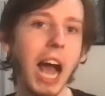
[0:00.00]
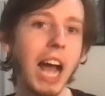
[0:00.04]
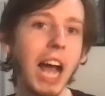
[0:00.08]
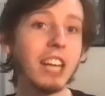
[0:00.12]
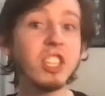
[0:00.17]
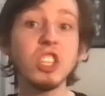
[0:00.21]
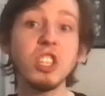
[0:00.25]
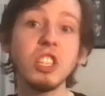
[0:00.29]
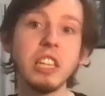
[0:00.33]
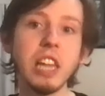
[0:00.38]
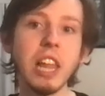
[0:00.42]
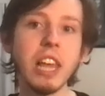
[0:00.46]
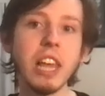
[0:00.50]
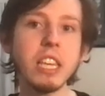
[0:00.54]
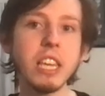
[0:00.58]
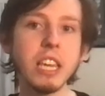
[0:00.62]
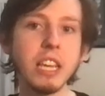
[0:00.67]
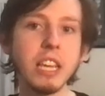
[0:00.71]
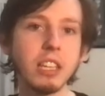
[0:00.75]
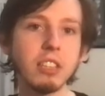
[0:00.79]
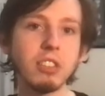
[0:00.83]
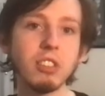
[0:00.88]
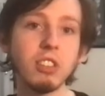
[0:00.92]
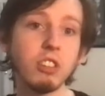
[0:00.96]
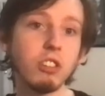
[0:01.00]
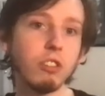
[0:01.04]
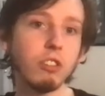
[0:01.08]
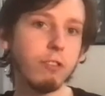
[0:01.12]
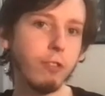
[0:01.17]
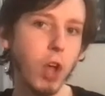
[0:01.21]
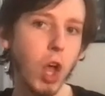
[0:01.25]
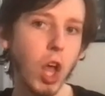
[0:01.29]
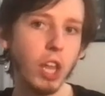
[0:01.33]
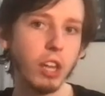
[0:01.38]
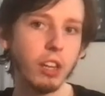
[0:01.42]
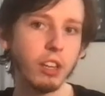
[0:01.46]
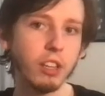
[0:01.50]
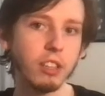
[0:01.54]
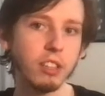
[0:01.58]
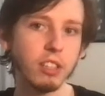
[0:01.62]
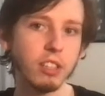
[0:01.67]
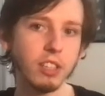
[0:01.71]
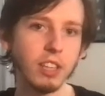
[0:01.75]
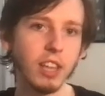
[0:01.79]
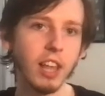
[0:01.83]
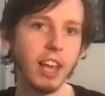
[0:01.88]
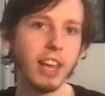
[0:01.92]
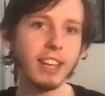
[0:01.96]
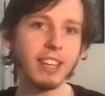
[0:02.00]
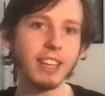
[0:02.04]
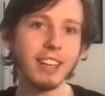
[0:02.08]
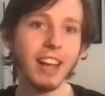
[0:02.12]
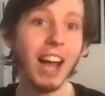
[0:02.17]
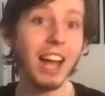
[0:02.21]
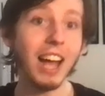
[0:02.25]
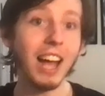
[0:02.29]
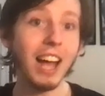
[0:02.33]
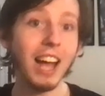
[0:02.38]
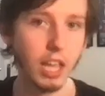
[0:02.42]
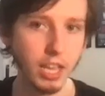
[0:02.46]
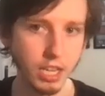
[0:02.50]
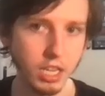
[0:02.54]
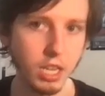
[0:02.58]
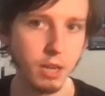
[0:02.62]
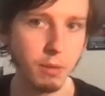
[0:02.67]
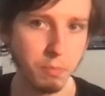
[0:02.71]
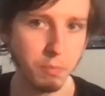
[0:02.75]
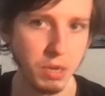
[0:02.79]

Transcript: I just like it because it's fun to like, I like it